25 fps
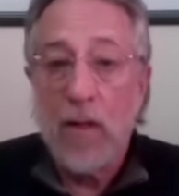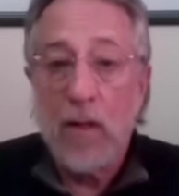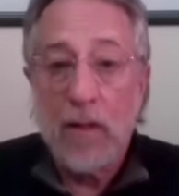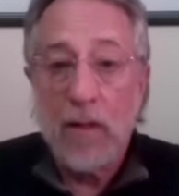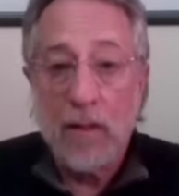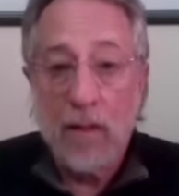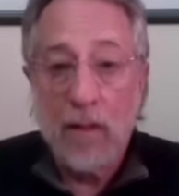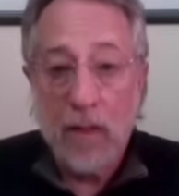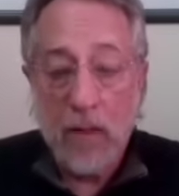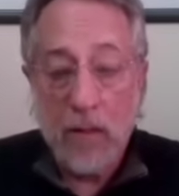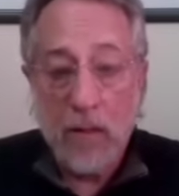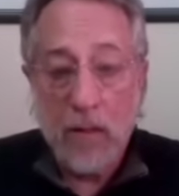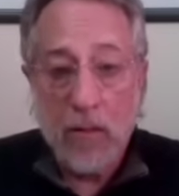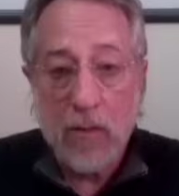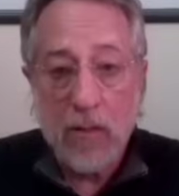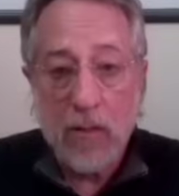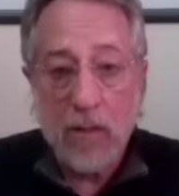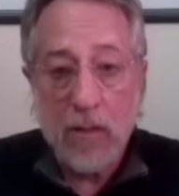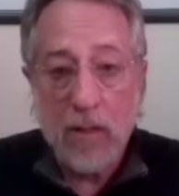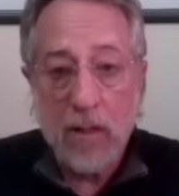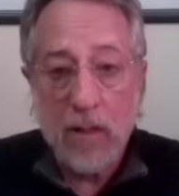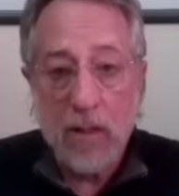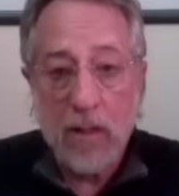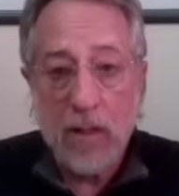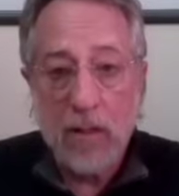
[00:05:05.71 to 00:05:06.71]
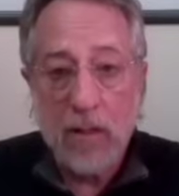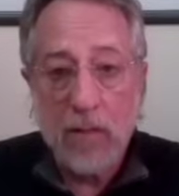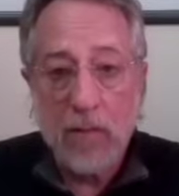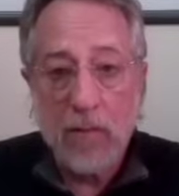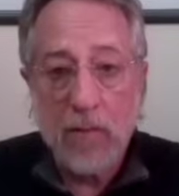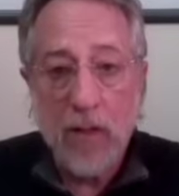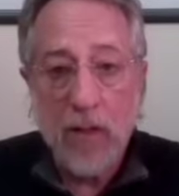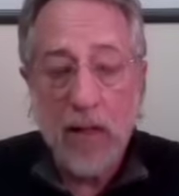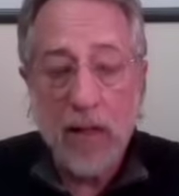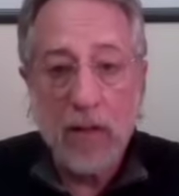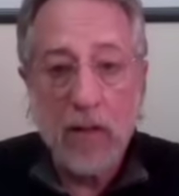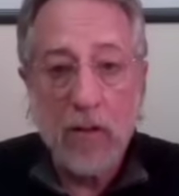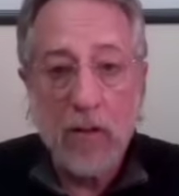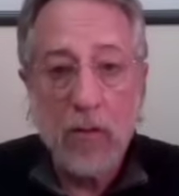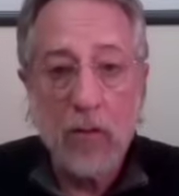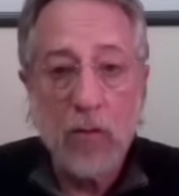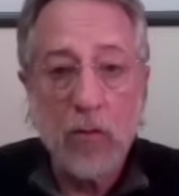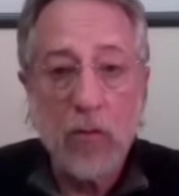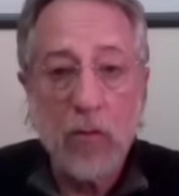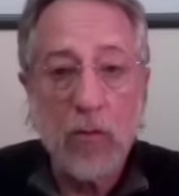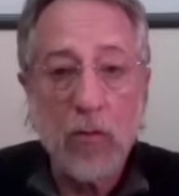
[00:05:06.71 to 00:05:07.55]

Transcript: now i was a kid back in new